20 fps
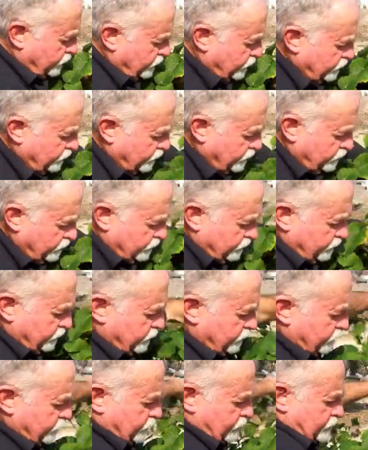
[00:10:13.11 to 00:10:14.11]

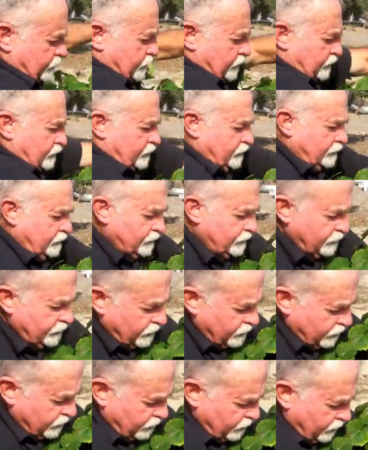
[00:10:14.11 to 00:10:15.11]

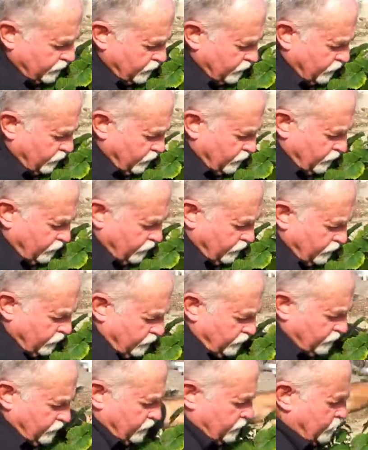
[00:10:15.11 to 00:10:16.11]

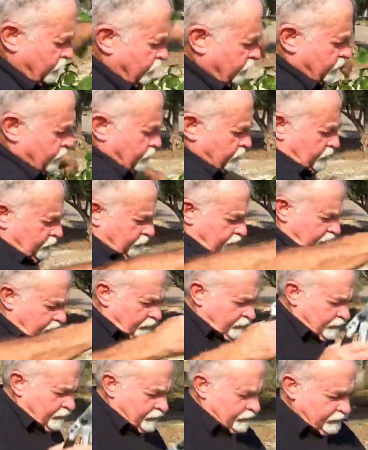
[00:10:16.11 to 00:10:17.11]

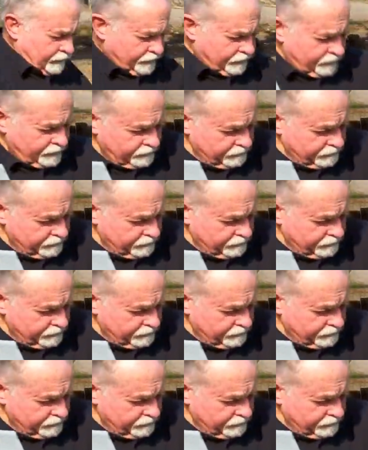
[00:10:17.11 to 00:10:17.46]
Nothing is said.